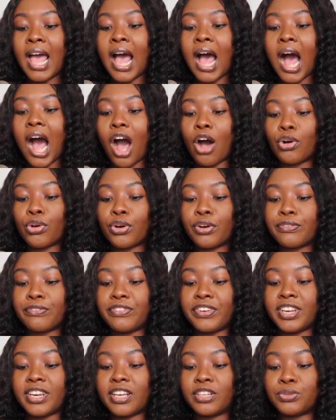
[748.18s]
How
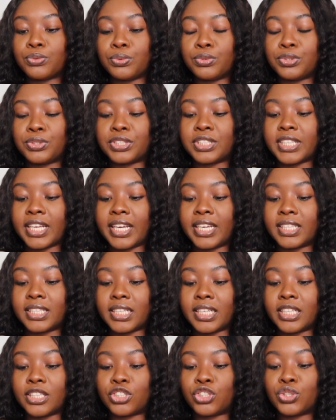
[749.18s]
convenient would you say
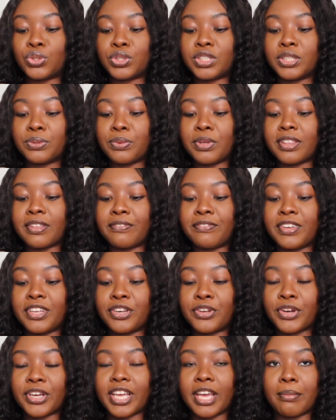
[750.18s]
it is shooting with a
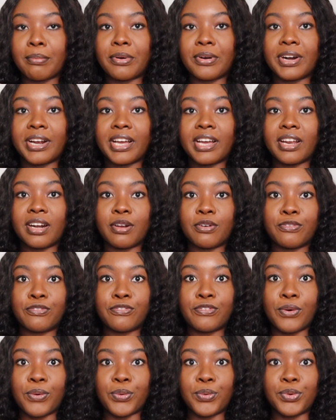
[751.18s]
video camera and a
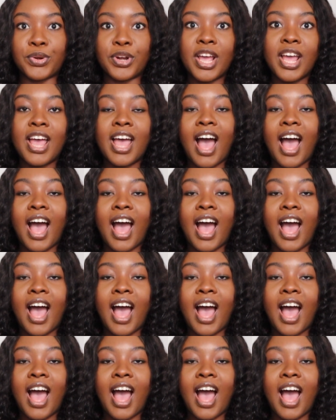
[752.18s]
phone?